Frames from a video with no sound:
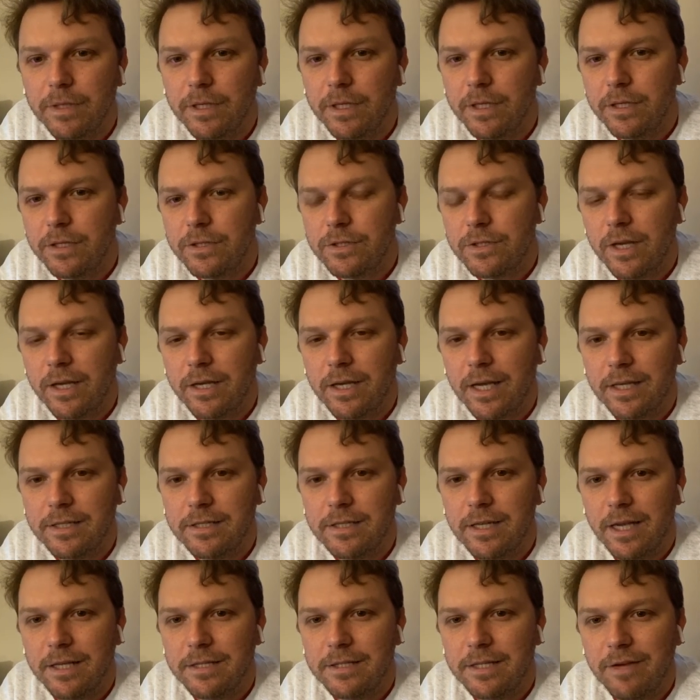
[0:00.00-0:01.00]
So I
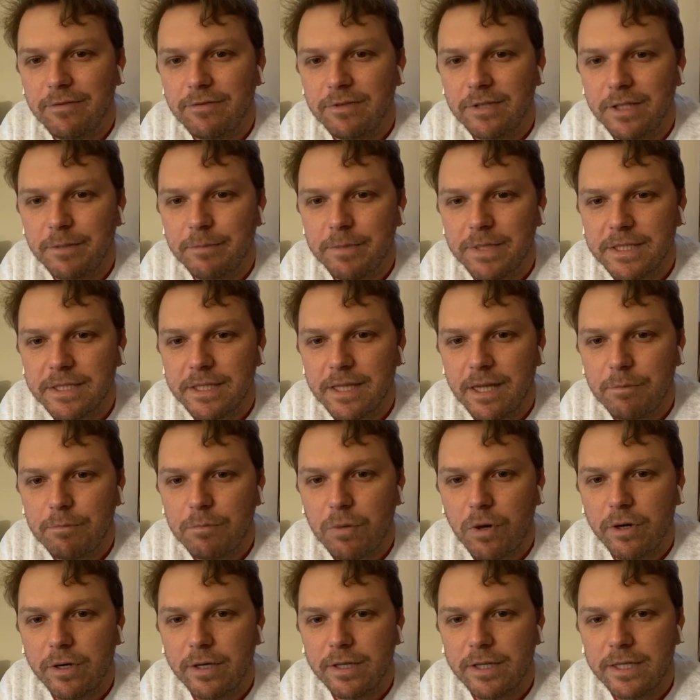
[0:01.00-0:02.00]
definitely miss that
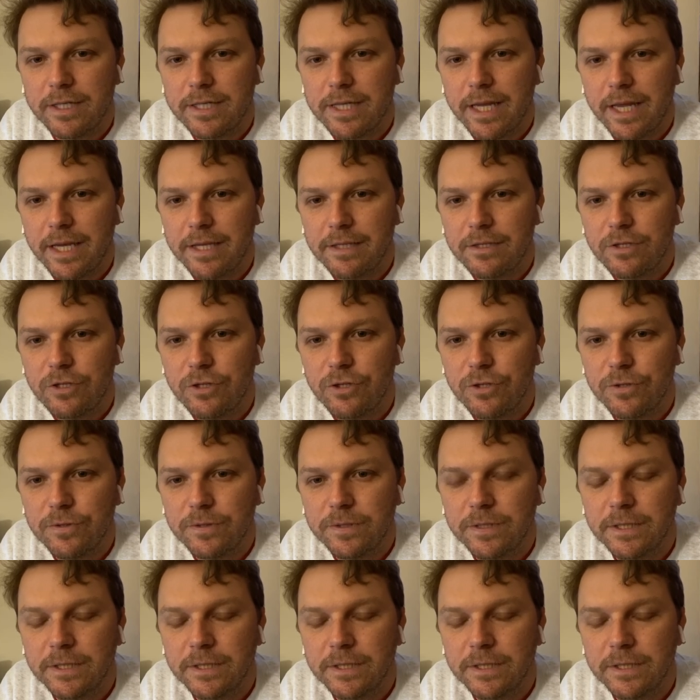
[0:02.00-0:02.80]
part of the day too.